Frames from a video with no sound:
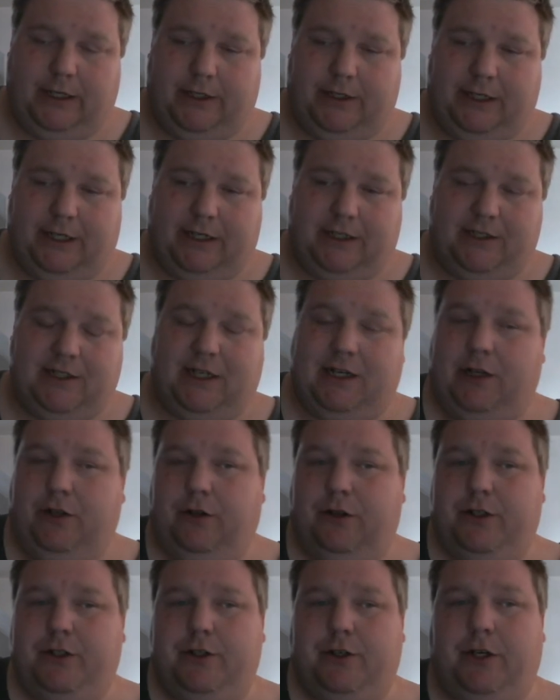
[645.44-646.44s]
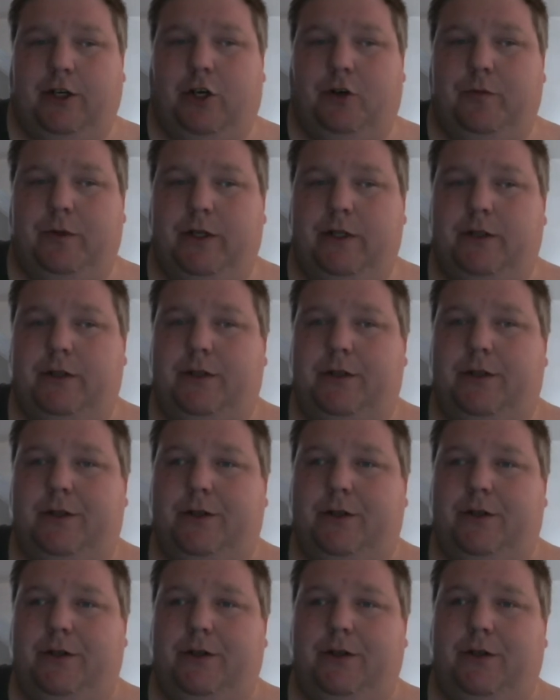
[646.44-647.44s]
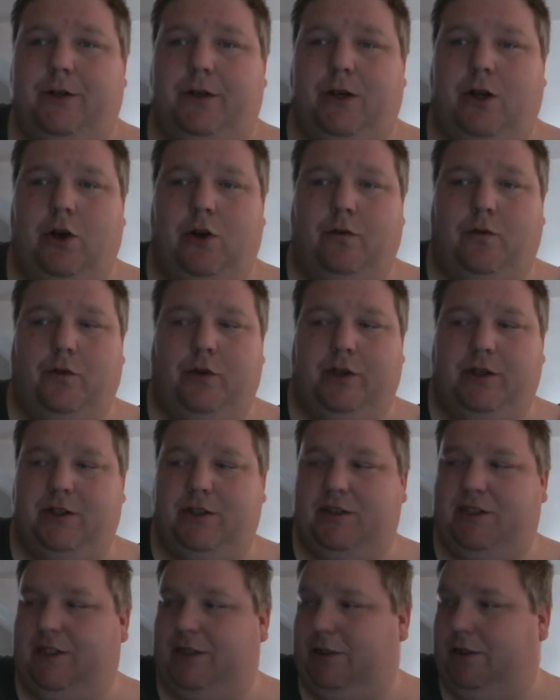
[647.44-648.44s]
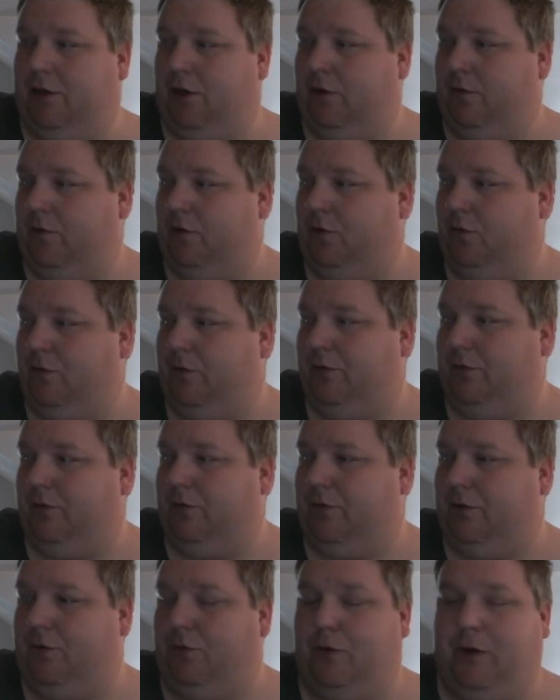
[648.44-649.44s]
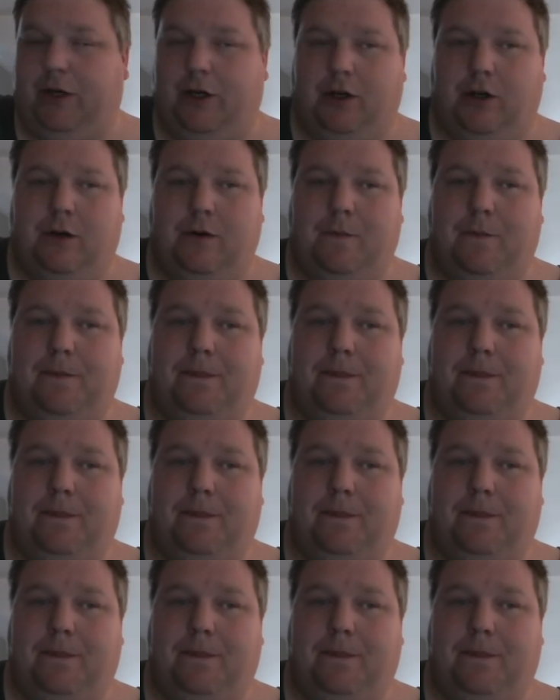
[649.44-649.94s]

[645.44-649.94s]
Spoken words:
take a second look at your helmets over the winter,